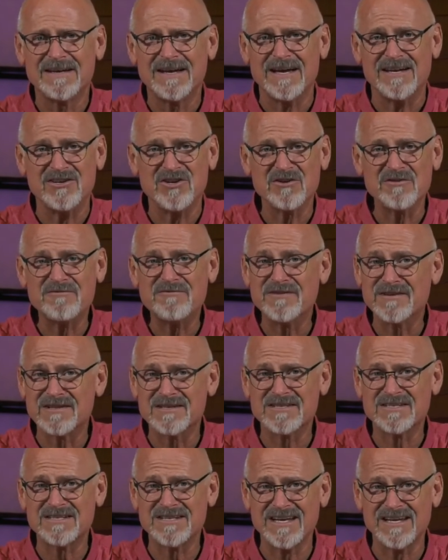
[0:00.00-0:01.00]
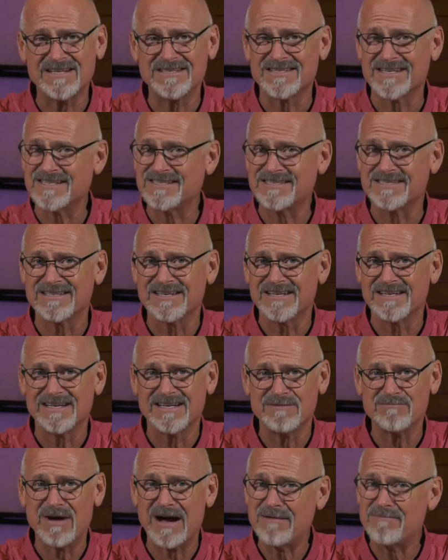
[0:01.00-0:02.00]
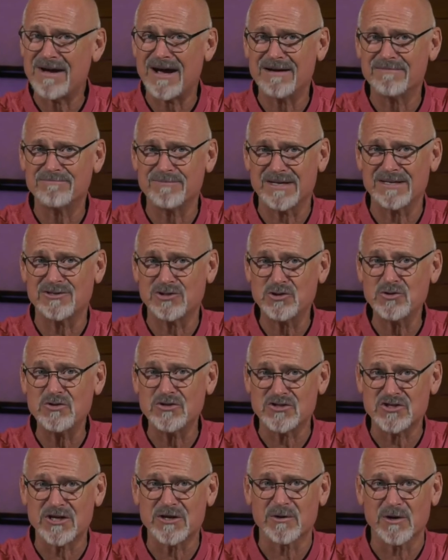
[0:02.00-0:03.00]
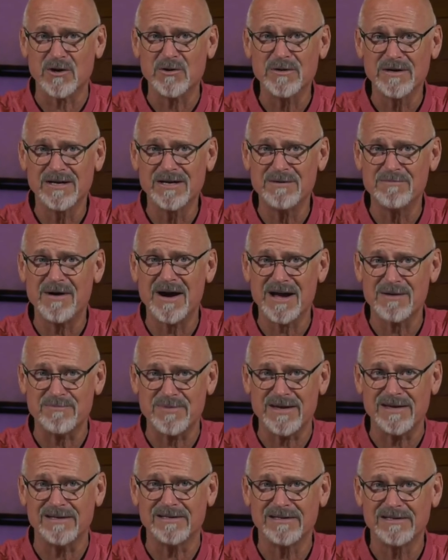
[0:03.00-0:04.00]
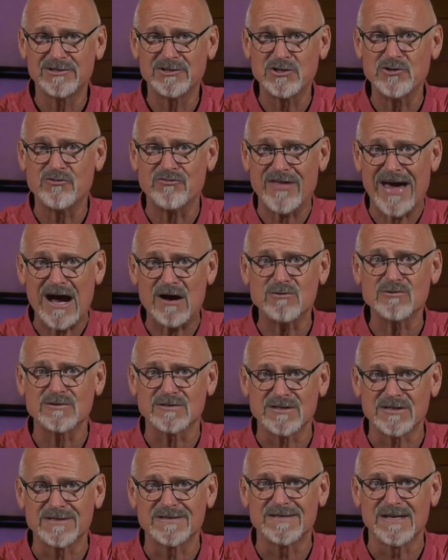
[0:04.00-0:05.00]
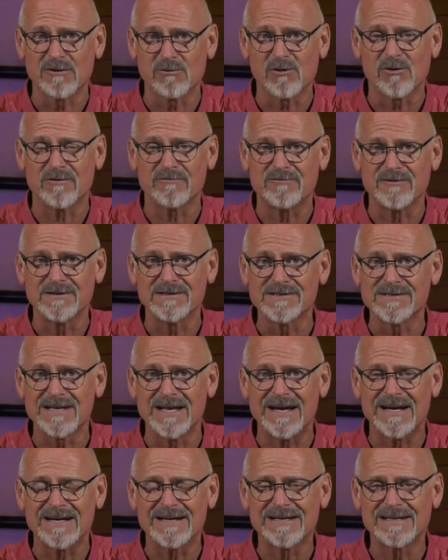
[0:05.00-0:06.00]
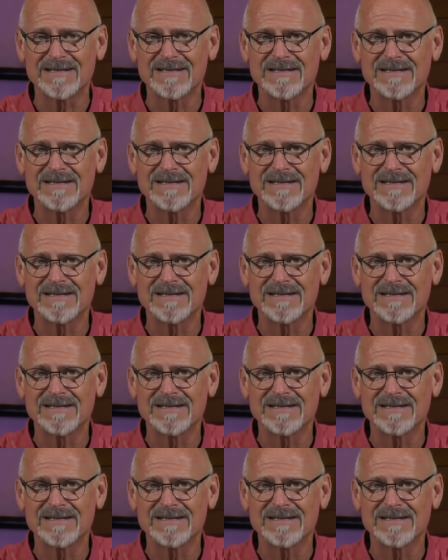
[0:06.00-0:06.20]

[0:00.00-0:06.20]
And your Philistines, it might not be 2-0. It might be 2,000-0, it feels like.